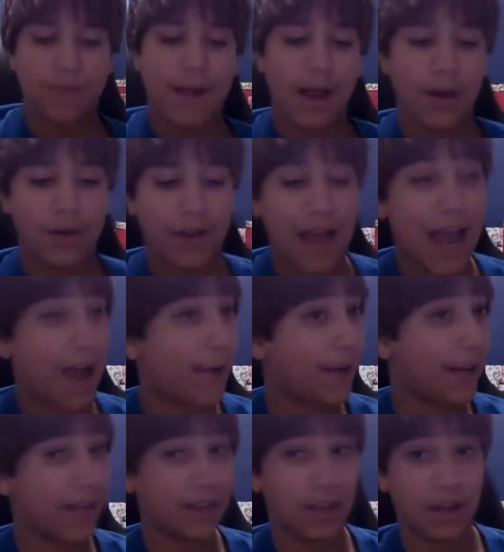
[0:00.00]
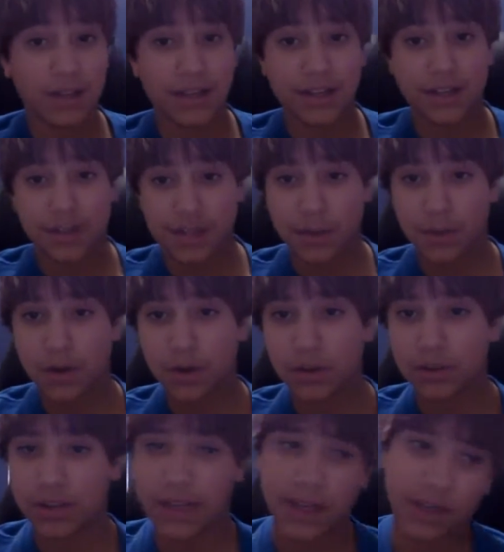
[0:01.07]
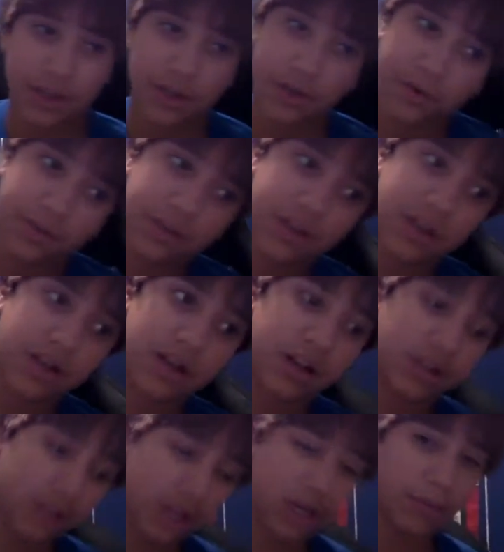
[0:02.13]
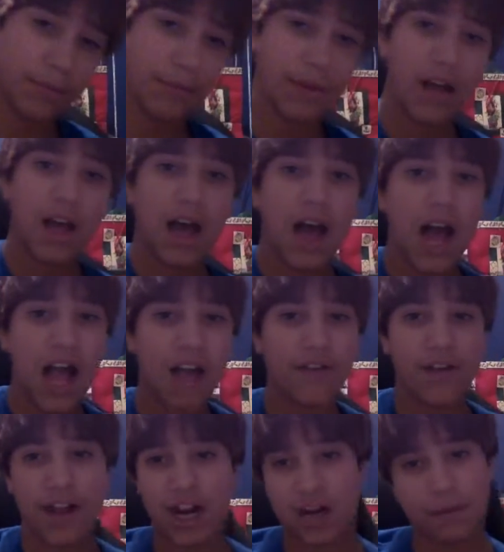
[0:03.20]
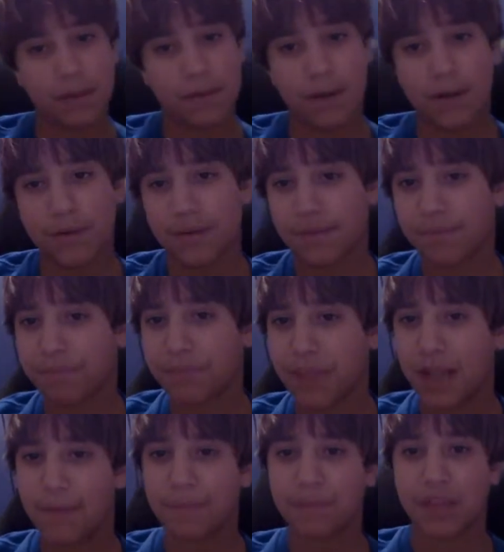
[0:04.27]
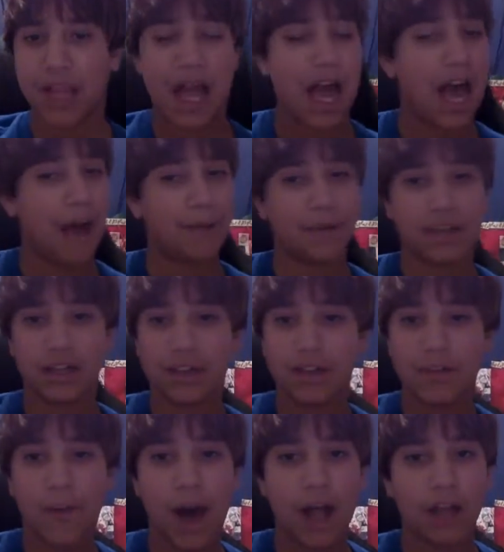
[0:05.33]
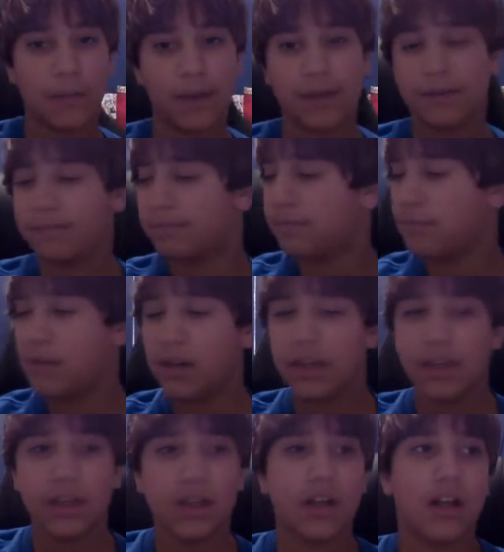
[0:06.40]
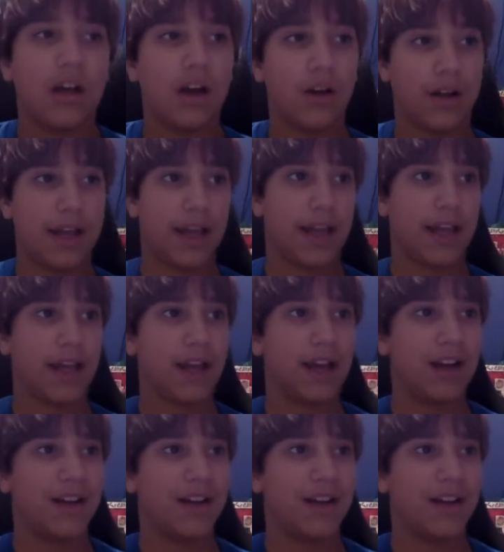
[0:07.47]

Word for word: about how I got lost in Disney World, then do the alarm. I have hair in my mouth. I'm just gonna swallow it. Okay, uh,